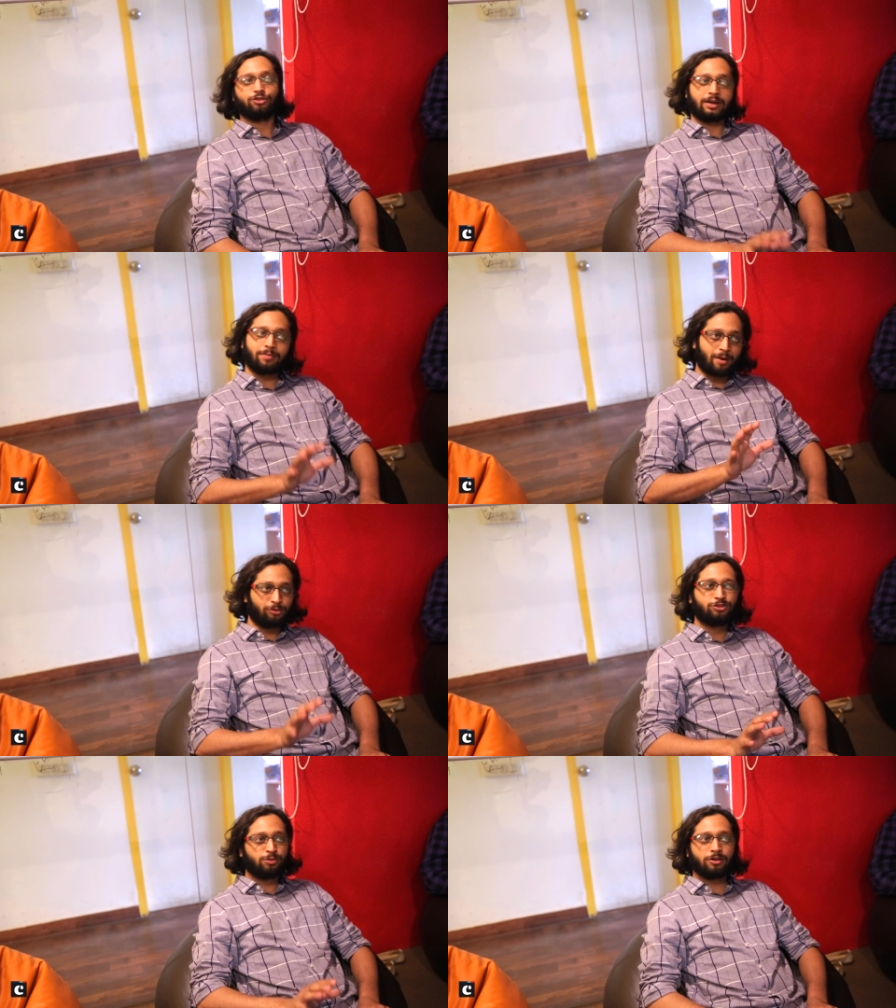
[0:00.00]
So that
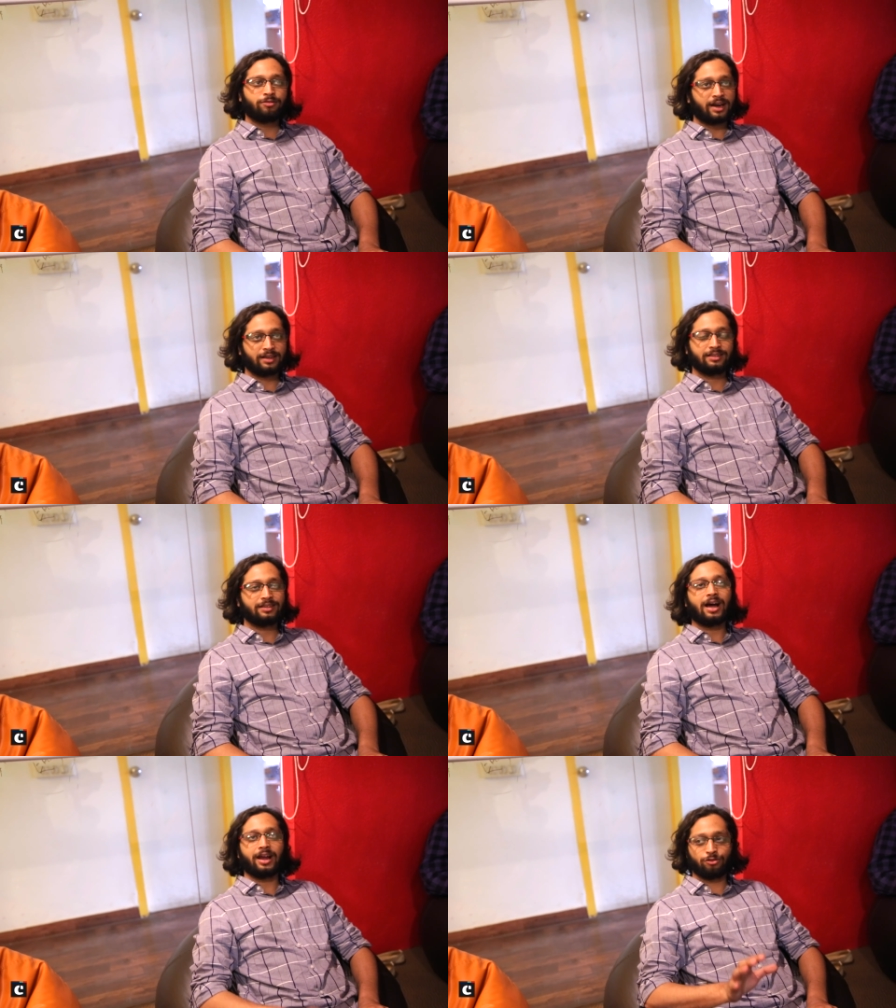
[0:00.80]
Babul Supriyo
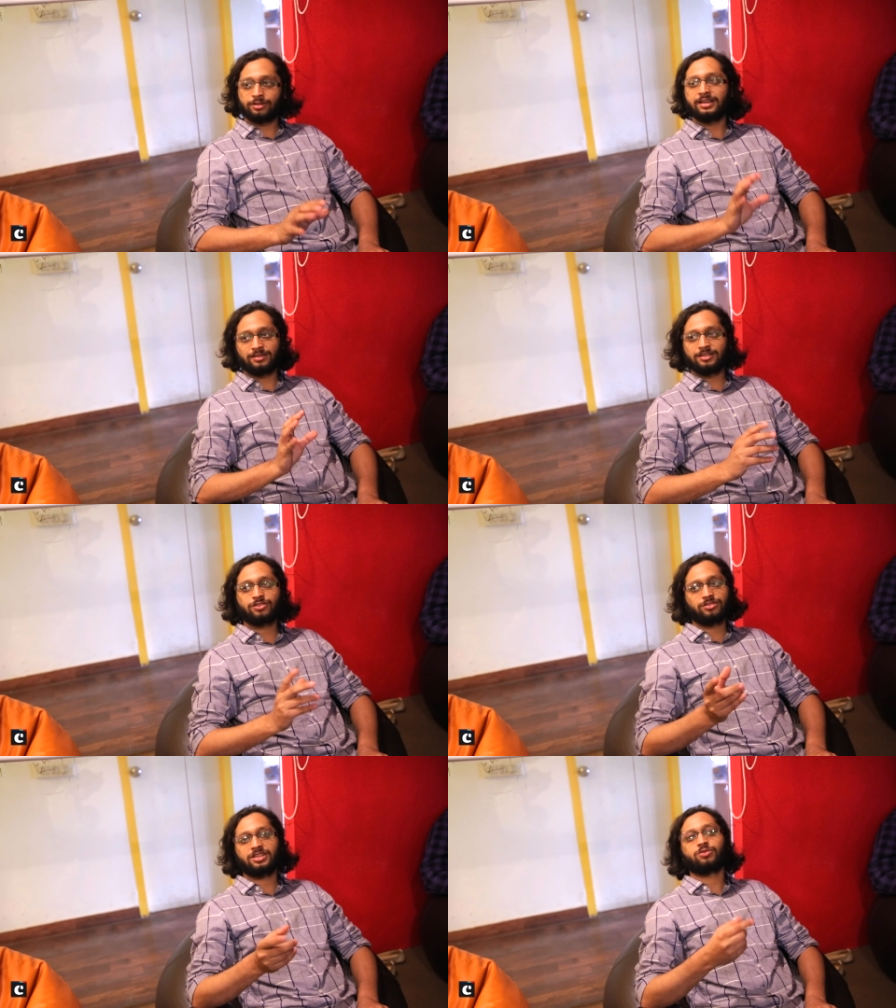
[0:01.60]
factor, I know that
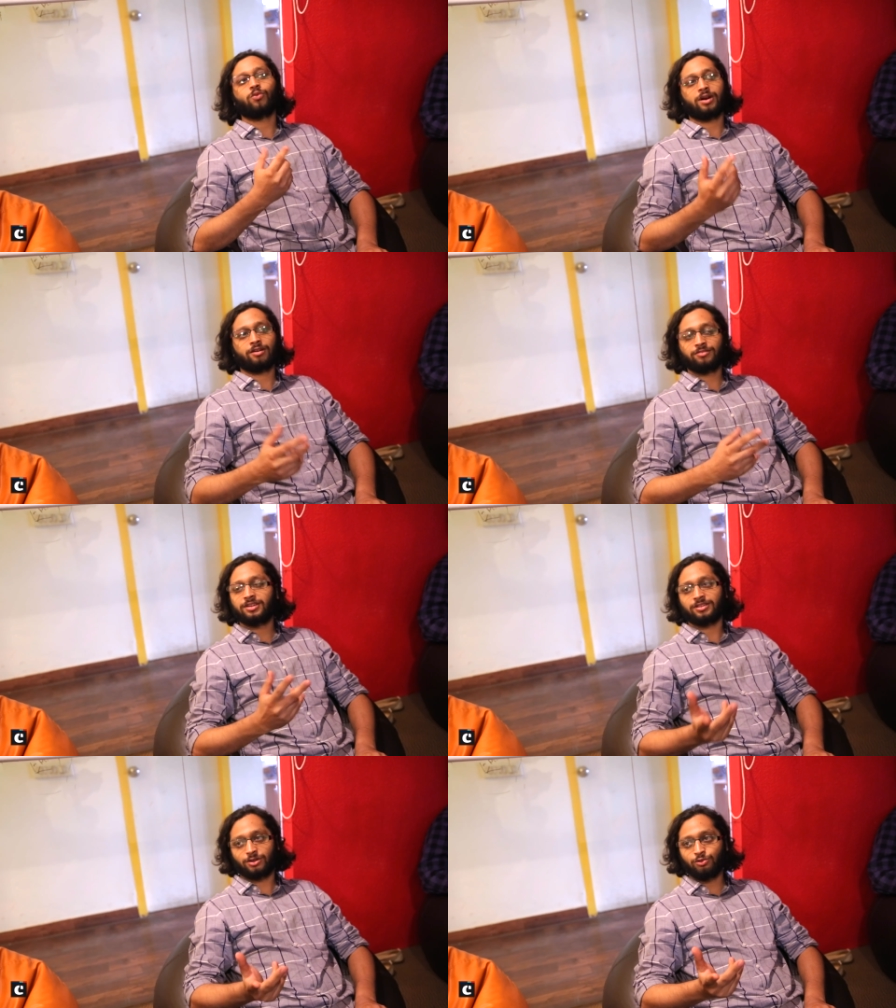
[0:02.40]
it's just one of
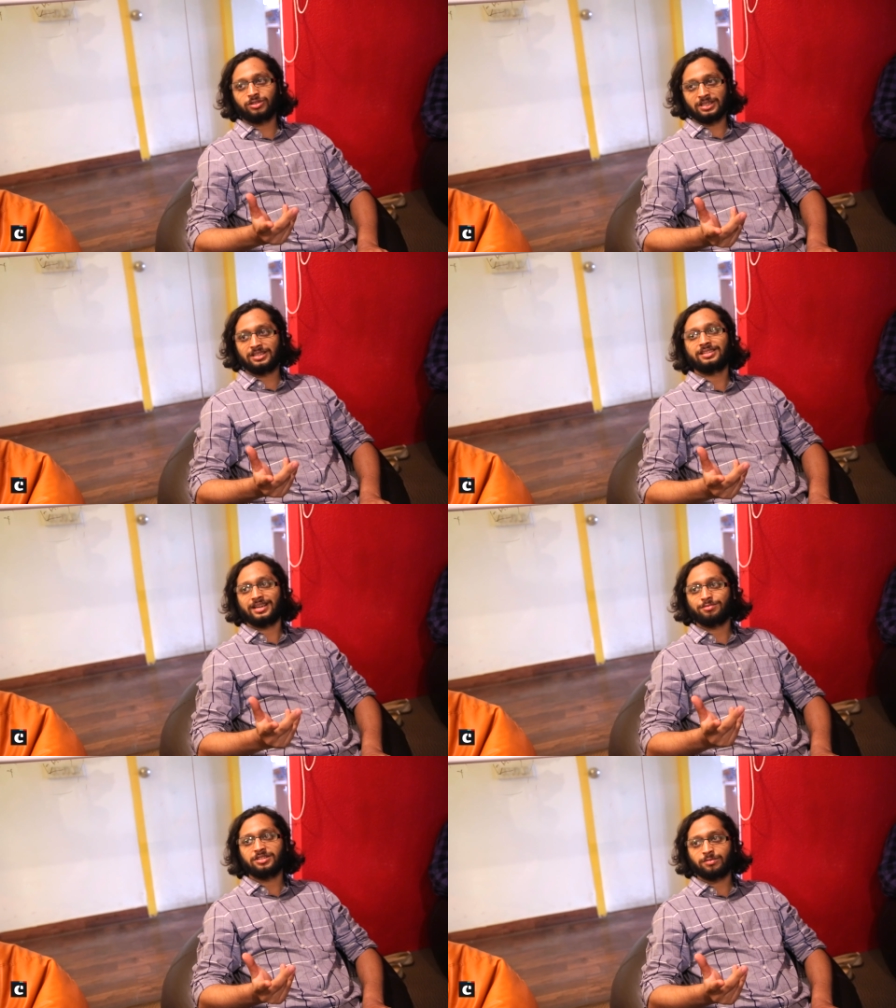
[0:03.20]
the two seats
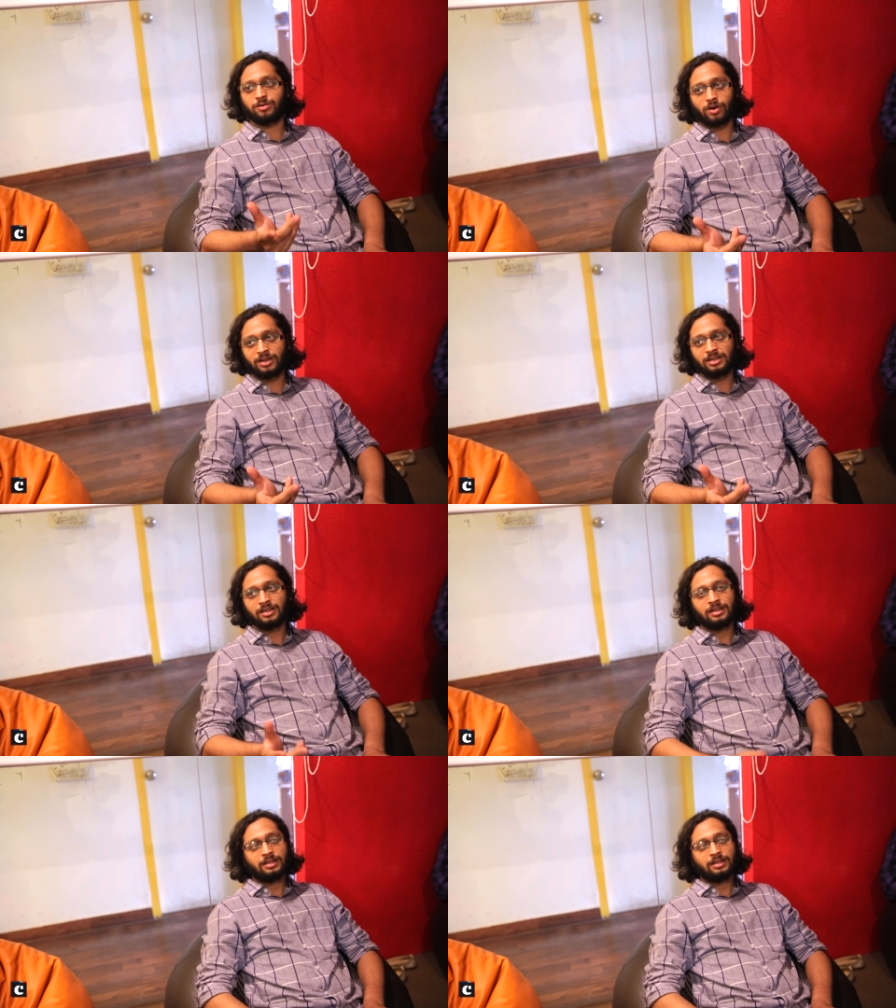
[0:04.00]
that BJP won.